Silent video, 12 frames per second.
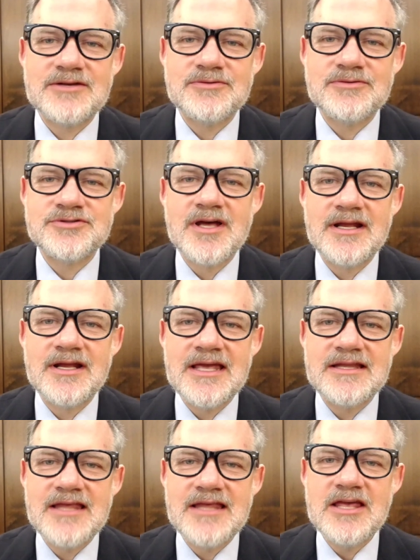Well, John,
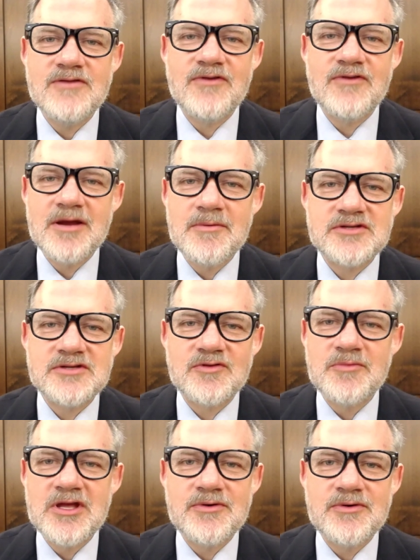again, thank you very much for
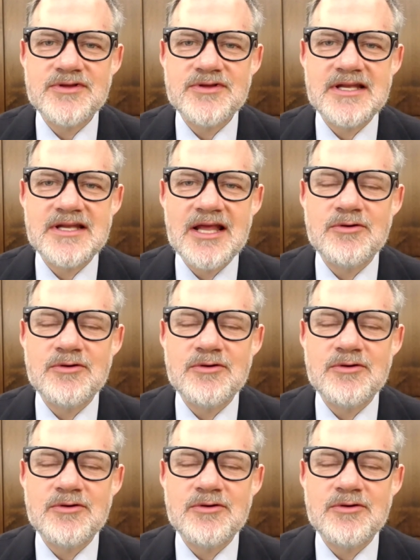being with us today.